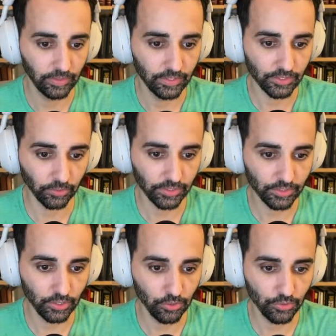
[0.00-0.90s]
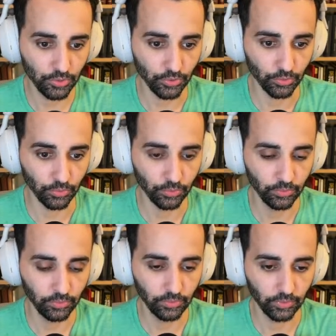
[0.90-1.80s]
So let's go
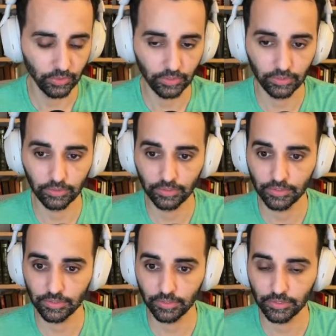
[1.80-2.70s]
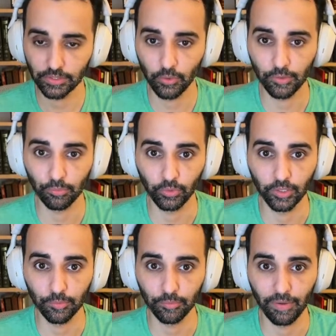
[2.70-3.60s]
to let's go ahead and
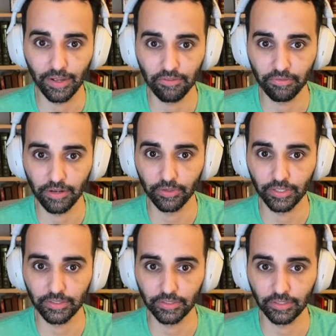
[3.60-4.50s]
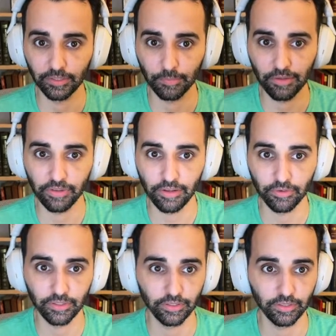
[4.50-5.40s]
pull up my favorite
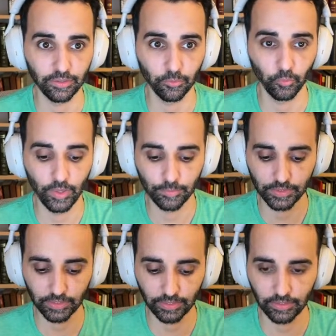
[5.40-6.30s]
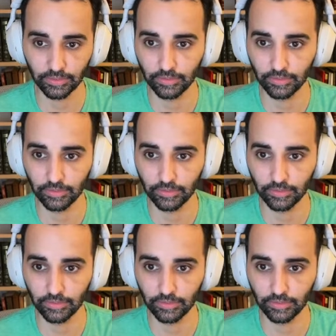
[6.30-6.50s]
website,